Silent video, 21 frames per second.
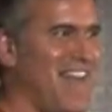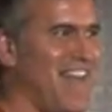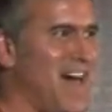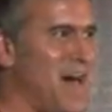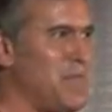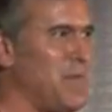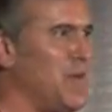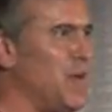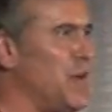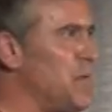
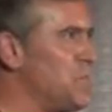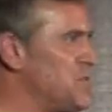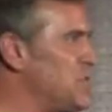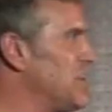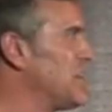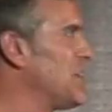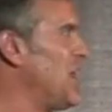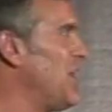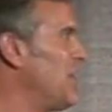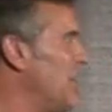I'll be home.
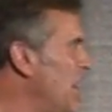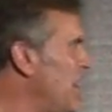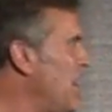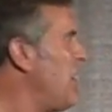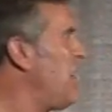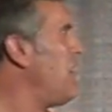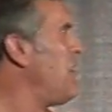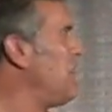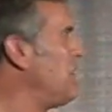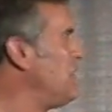She'll go,
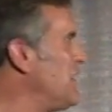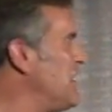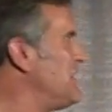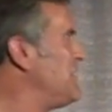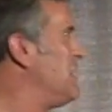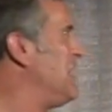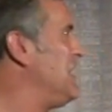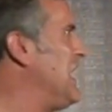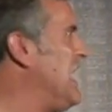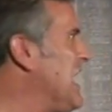Oh, look
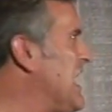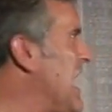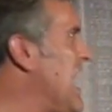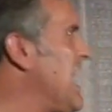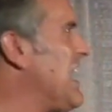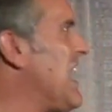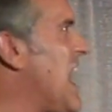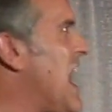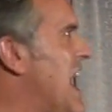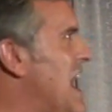at the link
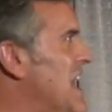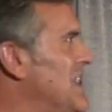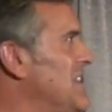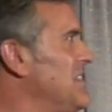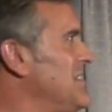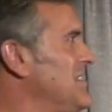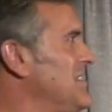I got.